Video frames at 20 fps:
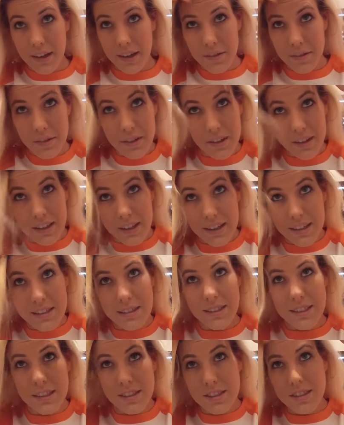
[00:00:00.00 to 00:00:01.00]
It really
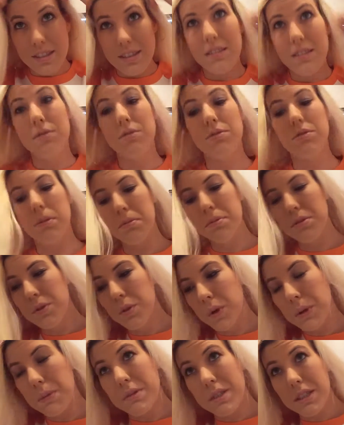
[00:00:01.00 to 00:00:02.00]
is. It just
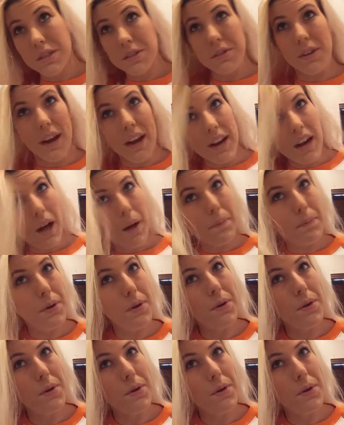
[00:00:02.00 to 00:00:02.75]
absorbs it right up.